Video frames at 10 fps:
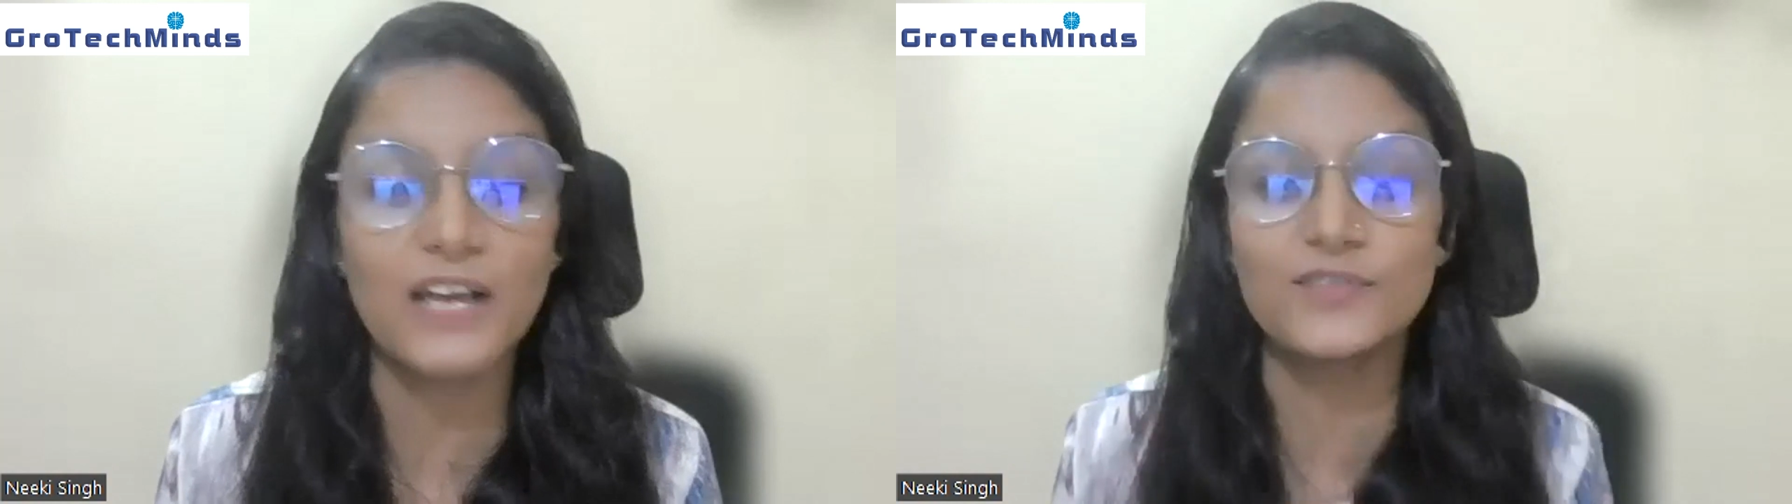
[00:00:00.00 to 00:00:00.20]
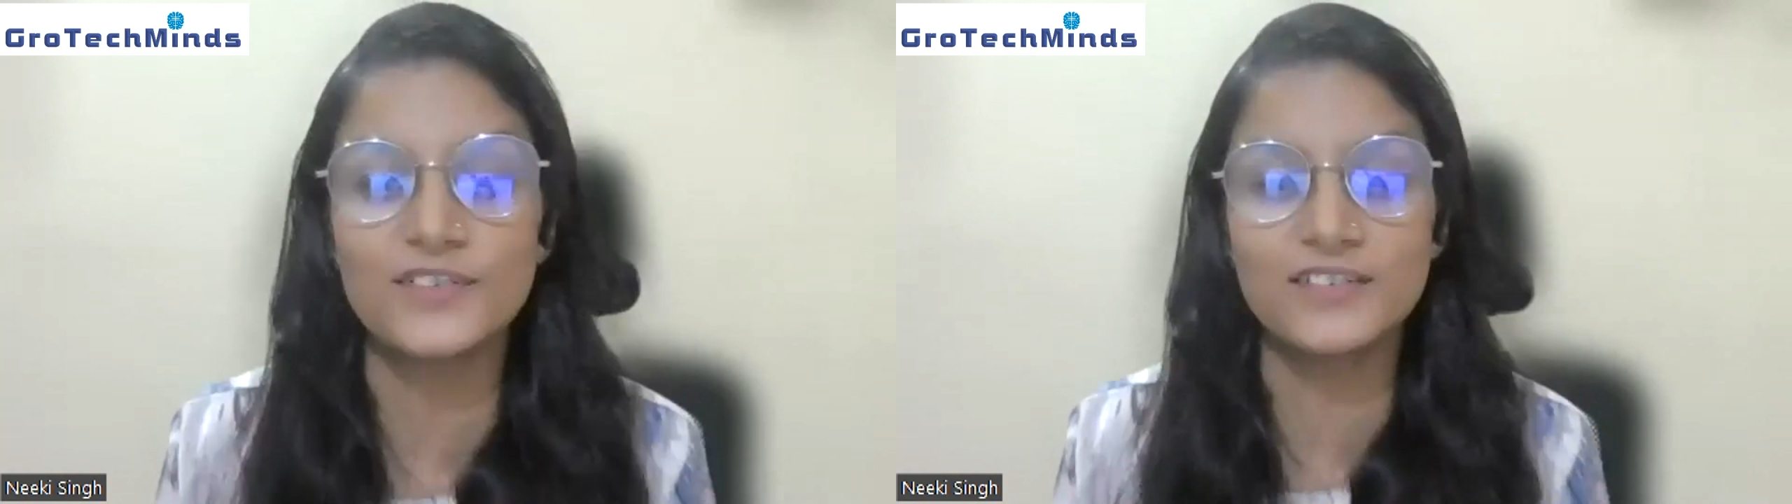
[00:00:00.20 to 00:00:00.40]

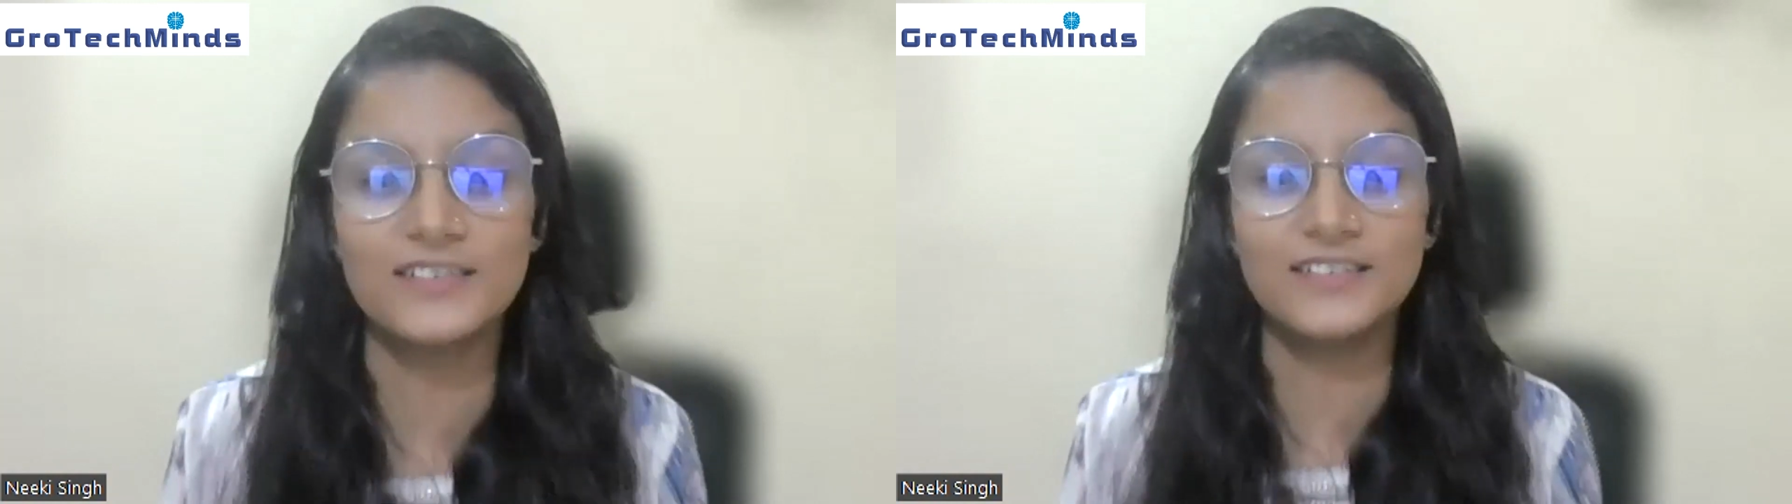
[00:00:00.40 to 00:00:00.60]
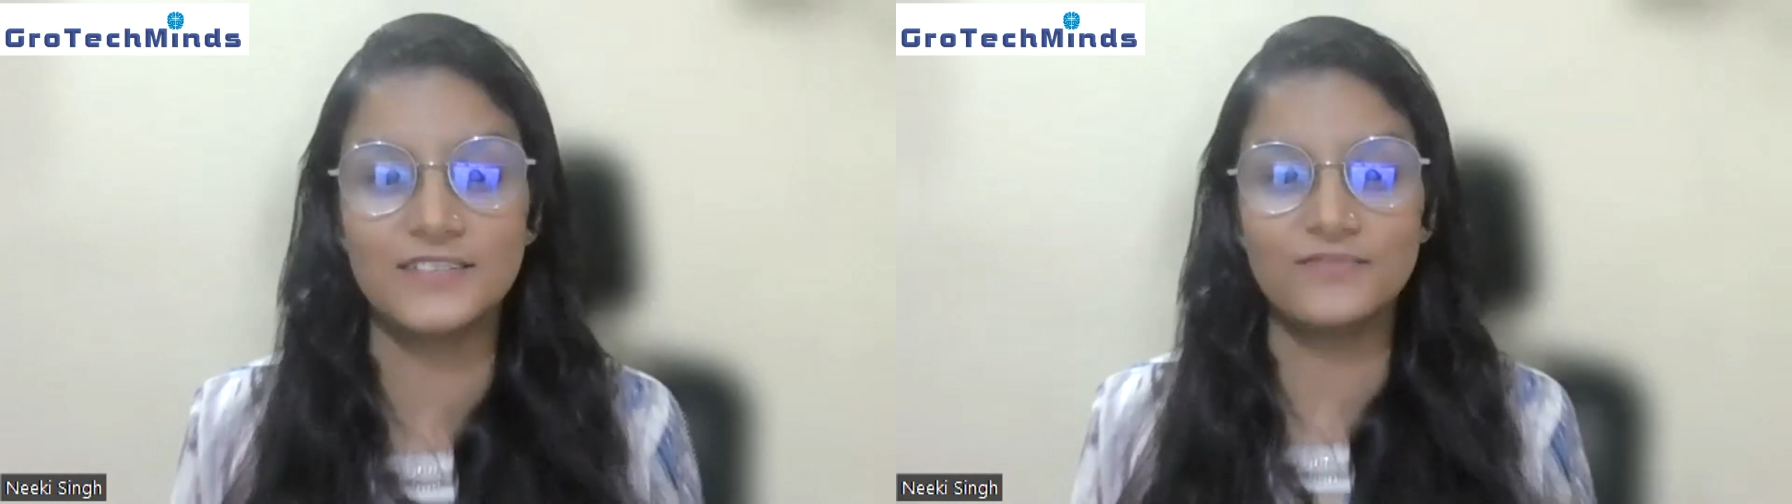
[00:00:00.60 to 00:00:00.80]
I would
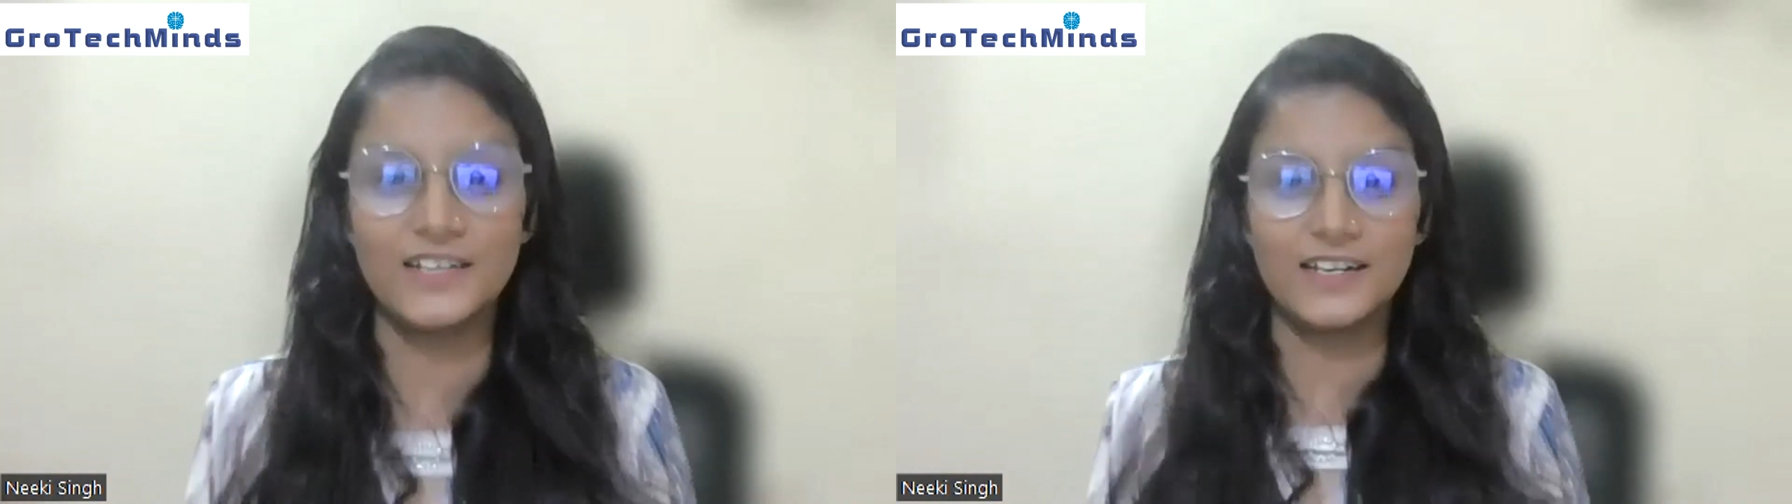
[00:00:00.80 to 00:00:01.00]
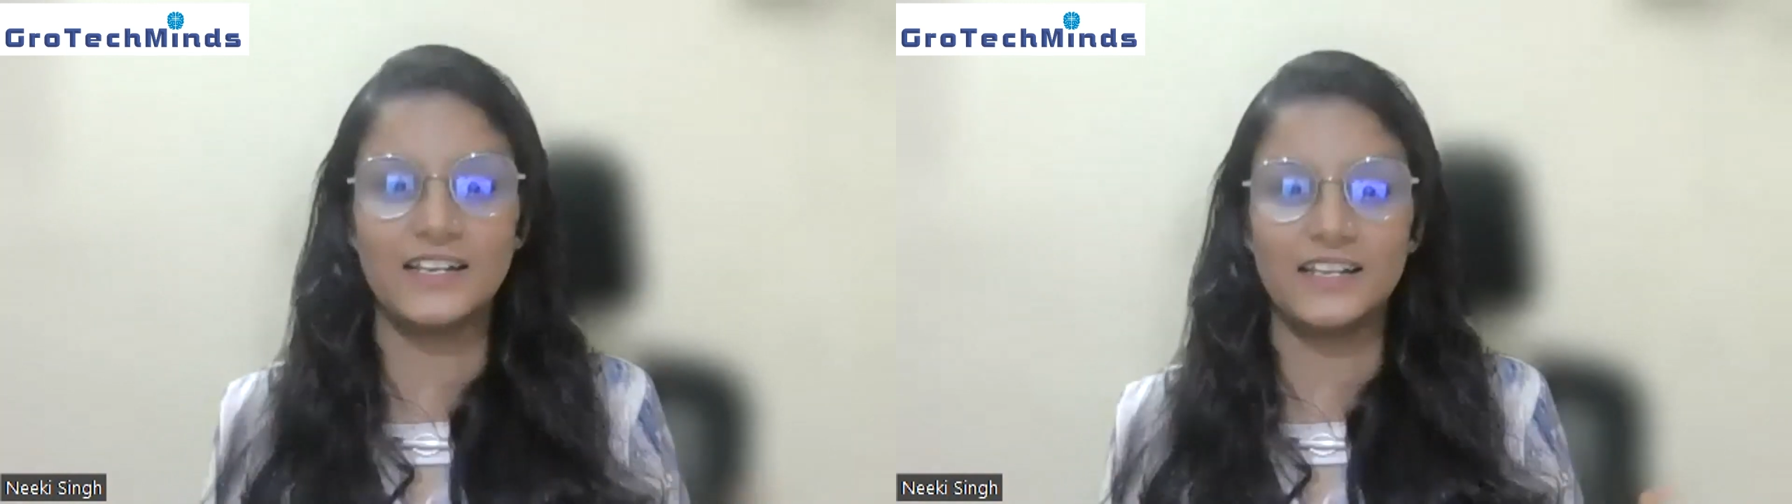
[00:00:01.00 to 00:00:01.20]

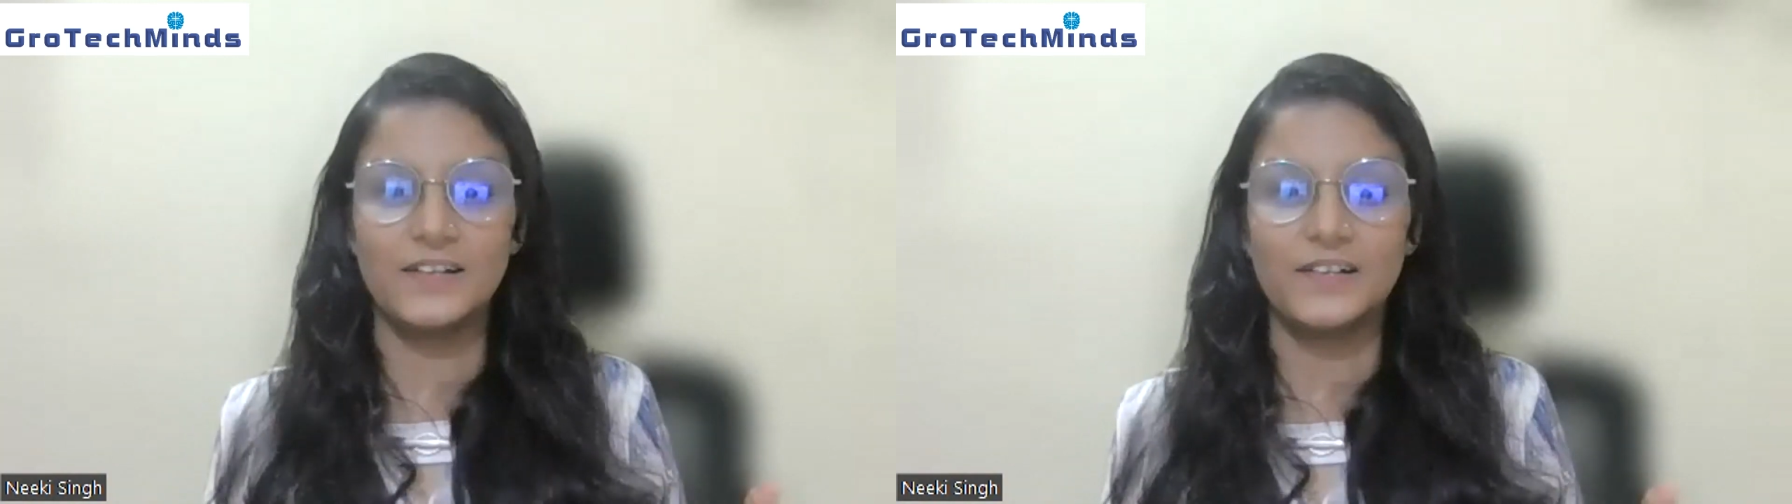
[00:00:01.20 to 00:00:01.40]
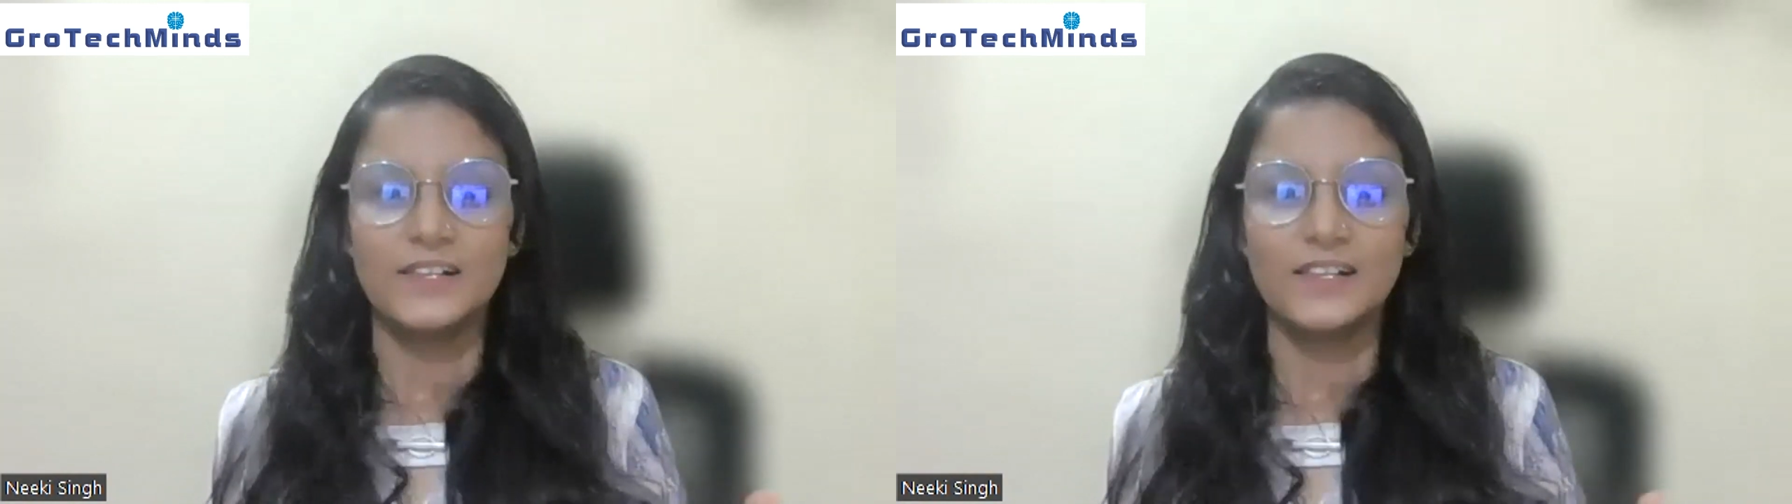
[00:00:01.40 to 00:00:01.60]
definitely.